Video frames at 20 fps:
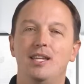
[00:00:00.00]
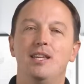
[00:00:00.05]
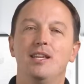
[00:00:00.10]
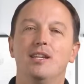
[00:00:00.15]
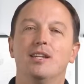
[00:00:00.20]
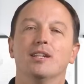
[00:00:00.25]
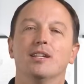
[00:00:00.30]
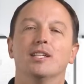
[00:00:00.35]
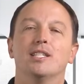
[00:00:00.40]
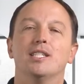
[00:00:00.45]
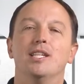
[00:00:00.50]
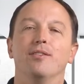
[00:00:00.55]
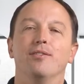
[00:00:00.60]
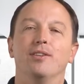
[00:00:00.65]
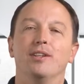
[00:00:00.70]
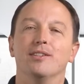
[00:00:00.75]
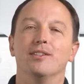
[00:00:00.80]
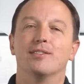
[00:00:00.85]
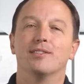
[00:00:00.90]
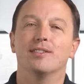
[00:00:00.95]
TE
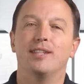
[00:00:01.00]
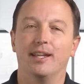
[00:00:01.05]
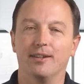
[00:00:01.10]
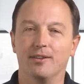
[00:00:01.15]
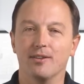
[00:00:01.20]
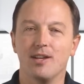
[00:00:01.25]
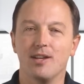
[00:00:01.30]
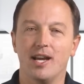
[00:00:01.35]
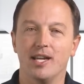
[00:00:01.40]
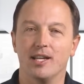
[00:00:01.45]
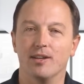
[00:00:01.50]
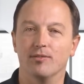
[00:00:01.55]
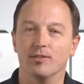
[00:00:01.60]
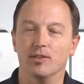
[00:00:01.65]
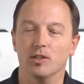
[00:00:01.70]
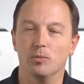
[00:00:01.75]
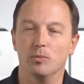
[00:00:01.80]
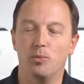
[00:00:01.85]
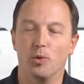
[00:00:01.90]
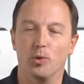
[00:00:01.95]
Connectivity's Standard Die
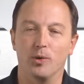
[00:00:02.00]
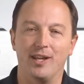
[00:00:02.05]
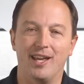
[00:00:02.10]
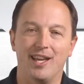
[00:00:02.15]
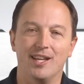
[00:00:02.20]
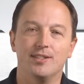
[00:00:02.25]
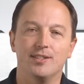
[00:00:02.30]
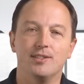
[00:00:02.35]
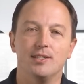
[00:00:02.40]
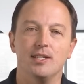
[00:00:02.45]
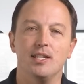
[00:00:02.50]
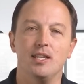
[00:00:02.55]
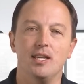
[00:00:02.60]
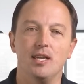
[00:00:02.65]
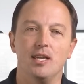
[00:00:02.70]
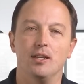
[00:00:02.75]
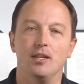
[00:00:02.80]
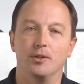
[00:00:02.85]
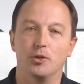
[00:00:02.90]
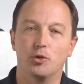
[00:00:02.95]
Envelope, or
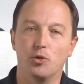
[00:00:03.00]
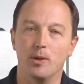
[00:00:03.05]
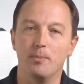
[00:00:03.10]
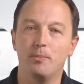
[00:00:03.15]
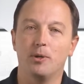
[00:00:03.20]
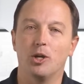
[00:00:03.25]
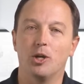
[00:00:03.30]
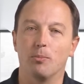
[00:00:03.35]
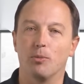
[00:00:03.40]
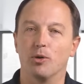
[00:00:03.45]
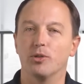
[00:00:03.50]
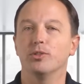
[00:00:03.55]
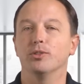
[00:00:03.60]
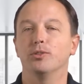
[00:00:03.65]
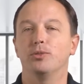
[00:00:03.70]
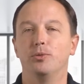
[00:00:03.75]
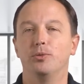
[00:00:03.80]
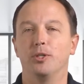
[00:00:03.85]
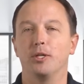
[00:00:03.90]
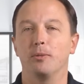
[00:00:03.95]
SDE, Crimp
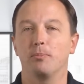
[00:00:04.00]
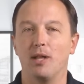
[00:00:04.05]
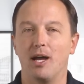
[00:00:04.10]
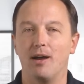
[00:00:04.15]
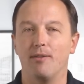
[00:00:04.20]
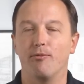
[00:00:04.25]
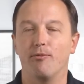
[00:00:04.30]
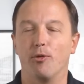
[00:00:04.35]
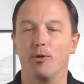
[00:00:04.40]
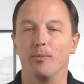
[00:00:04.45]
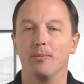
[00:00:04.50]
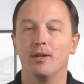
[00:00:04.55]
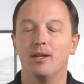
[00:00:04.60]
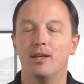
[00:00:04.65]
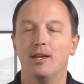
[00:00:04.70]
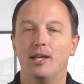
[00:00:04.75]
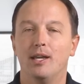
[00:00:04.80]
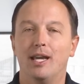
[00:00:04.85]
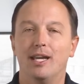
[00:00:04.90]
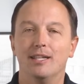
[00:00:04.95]
commercial tooling platform
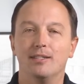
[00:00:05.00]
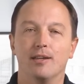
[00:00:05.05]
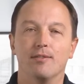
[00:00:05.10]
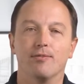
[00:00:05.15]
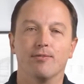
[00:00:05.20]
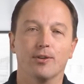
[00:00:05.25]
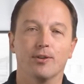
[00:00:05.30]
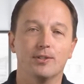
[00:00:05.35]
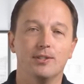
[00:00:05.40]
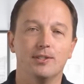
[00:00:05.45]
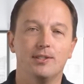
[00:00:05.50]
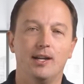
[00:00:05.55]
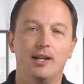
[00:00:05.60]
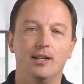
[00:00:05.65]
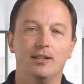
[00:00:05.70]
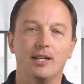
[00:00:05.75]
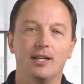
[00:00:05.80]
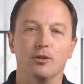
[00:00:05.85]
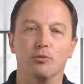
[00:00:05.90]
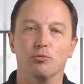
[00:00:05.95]
is a
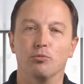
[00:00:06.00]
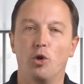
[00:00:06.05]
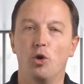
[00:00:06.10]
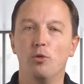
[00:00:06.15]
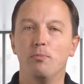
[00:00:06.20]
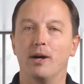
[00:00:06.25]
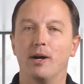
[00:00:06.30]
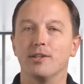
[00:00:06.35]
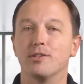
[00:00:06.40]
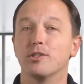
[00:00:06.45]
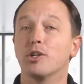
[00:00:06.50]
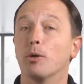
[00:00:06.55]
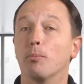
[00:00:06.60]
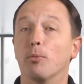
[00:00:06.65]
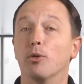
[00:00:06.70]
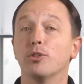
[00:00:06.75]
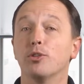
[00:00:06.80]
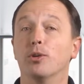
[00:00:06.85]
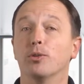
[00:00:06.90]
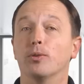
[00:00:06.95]
versatile and robust
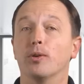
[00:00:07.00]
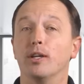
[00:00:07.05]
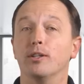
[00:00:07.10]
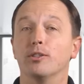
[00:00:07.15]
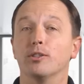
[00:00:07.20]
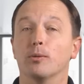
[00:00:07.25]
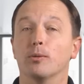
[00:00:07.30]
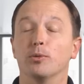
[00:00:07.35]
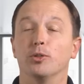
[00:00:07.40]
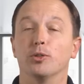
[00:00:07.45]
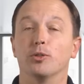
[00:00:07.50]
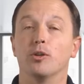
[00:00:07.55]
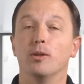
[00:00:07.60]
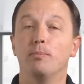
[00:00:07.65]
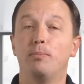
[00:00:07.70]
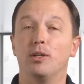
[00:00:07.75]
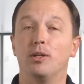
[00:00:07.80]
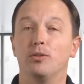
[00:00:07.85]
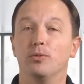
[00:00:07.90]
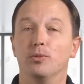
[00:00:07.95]
commercial-grade terminal
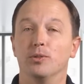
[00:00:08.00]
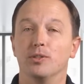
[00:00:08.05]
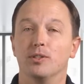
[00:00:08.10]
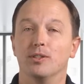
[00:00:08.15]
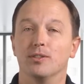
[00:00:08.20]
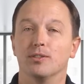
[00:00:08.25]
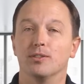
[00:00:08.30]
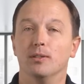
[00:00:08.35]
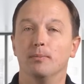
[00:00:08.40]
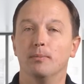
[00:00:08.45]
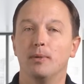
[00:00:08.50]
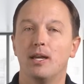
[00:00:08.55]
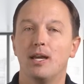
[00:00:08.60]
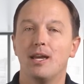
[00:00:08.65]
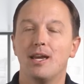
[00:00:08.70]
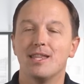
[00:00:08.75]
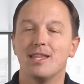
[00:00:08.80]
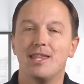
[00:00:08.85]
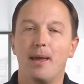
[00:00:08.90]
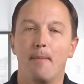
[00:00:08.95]
crimping tool system
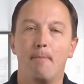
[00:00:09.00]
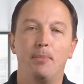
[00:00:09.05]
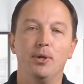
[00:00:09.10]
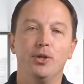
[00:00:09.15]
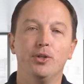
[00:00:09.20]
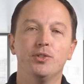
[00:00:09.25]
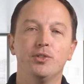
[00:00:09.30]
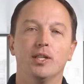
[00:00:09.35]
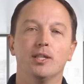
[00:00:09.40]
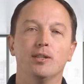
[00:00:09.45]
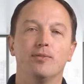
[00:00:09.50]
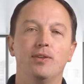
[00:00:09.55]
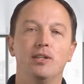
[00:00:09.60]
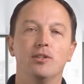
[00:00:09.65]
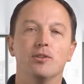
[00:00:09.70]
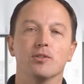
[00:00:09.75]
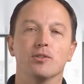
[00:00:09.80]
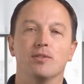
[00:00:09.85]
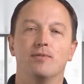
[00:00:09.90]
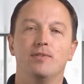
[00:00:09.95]
that builds on the
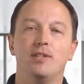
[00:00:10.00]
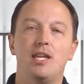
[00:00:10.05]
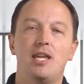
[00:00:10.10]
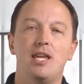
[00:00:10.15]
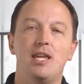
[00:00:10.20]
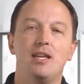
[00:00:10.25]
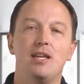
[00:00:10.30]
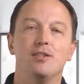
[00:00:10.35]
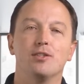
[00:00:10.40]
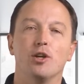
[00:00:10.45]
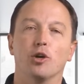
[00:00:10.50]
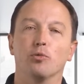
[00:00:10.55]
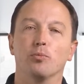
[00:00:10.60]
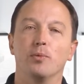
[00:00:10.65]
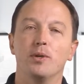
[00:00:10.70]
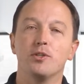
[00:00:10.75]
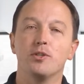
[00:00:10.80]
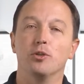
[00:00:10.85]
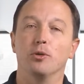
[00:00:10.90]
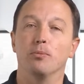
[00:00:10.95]
features of TE's
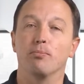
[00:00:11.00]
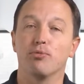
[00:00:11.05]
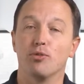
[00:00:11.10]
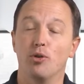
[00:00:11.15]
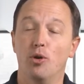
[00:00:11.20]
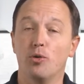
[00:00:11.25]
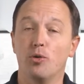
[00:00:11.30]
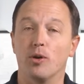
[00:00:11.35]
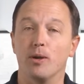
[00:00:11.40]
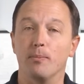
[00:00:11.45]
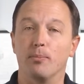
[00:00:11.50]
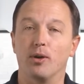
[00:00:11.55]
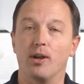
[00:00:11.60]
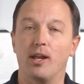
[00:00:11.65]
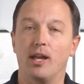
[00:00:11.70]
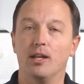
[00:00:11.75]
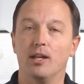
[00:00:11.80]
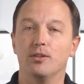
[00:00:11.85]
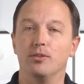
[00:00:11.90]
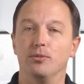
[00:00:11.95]
original Pro
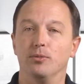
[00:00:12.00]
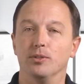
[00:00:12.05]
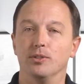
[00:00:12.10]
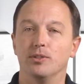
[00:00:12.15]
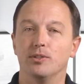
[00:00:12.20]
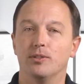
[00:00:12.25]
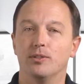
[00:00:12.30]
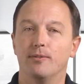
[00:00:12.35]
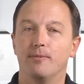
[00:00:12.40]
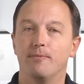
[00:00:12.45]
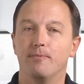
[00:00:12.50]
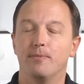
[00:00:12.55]
Crimper hand tools.